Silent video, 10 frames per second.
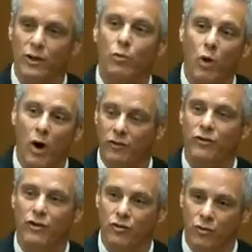really
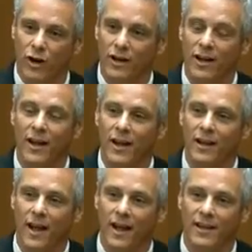wants the drug,
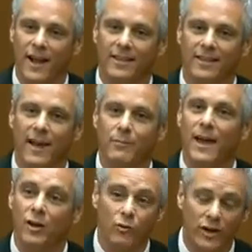that they
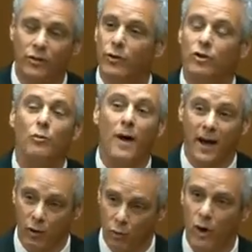may agree to it no
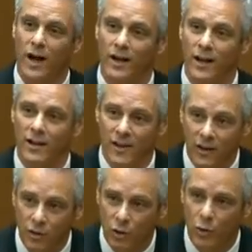matter what. Is
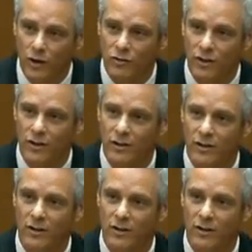that your question?